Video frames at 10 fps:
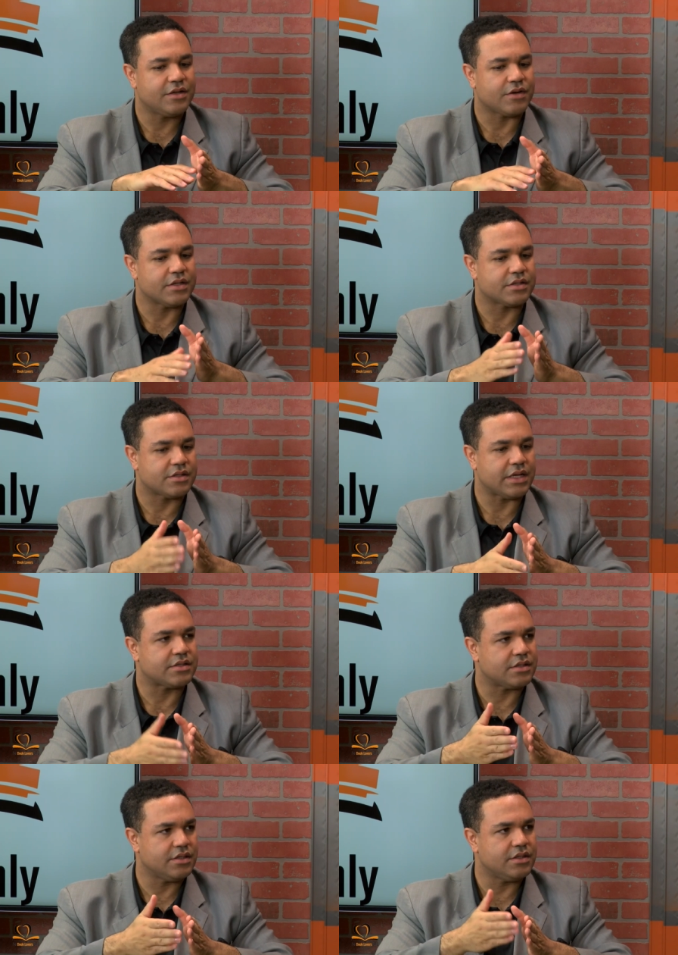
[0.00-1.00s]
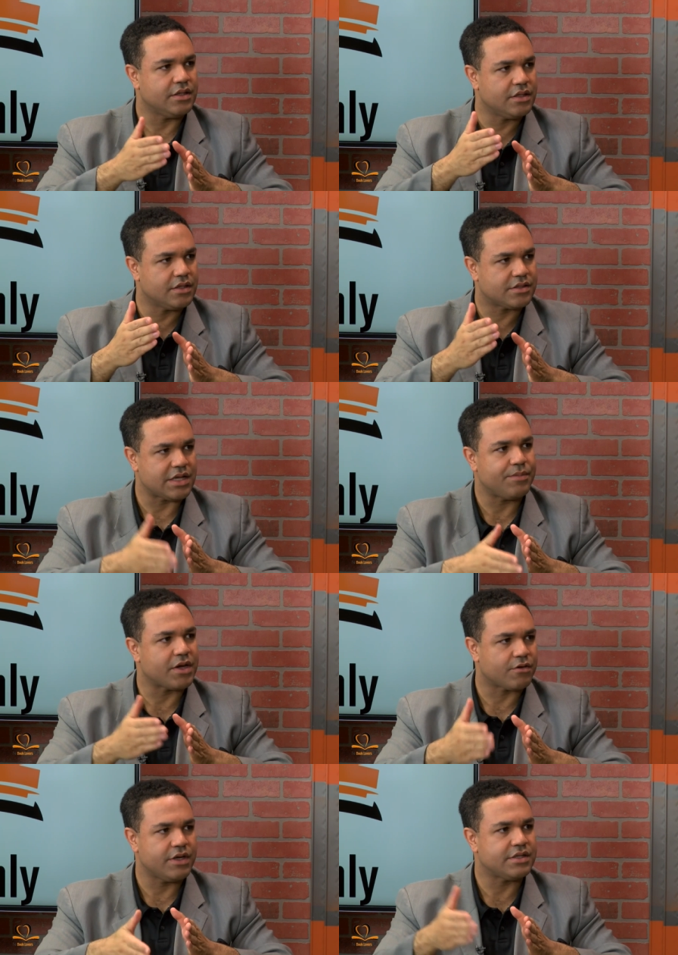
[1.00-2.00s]
crisis that's in, in the Sam
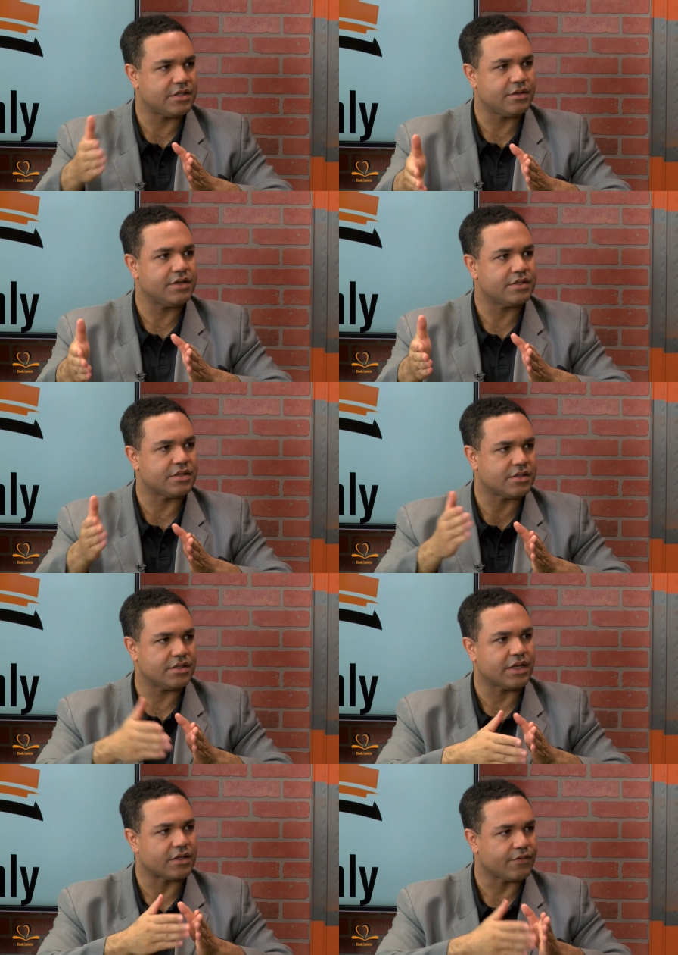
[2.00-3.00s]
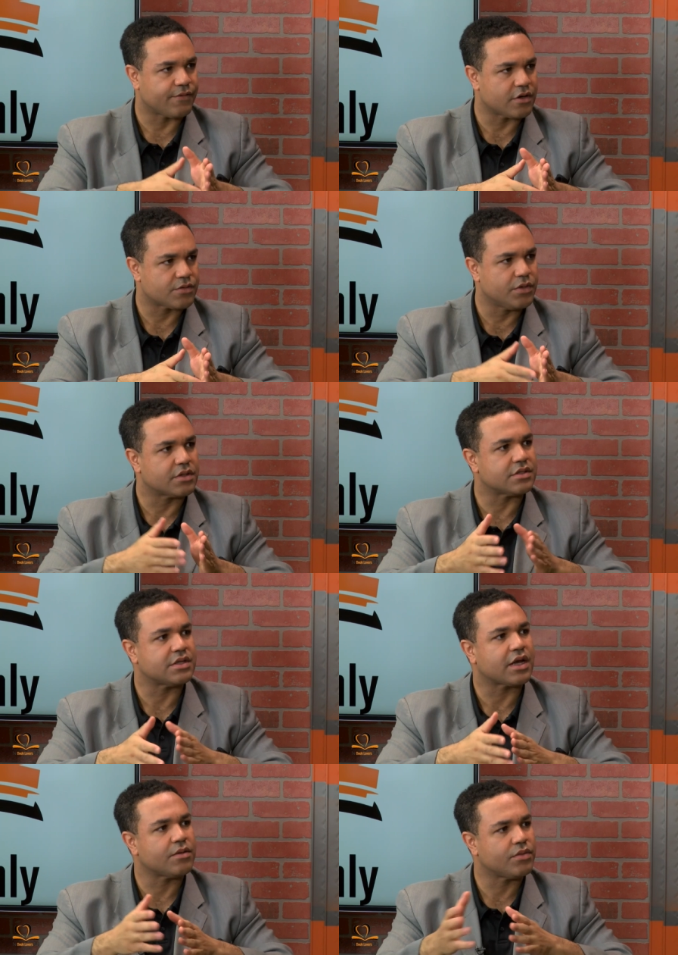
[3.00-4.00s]
McRae series? Is it like the mm -hmm. first mm-hmm. book, the
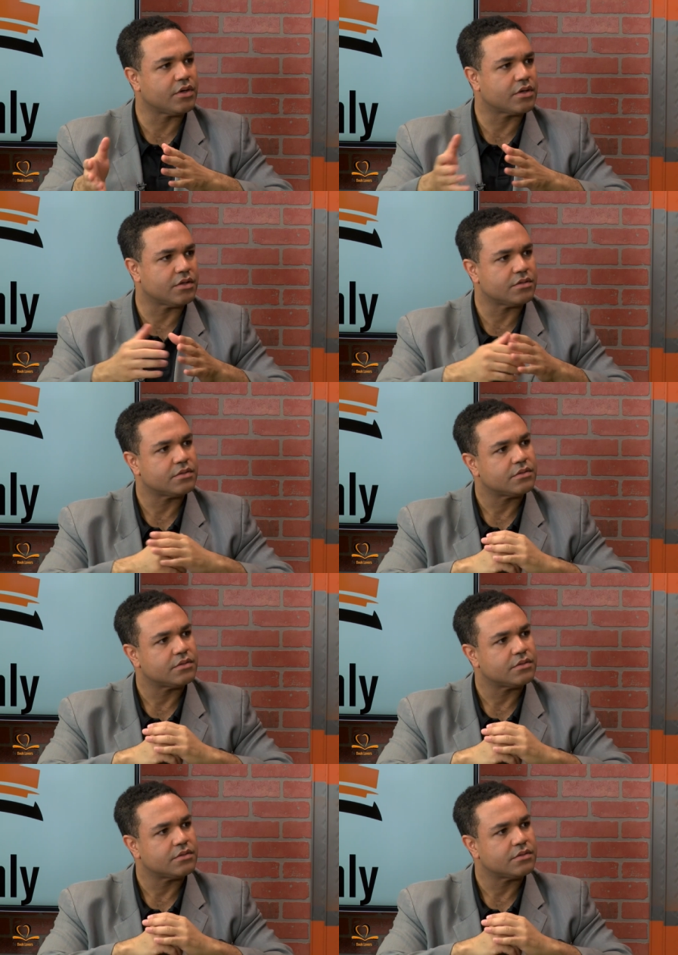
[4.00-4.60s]
second book, or?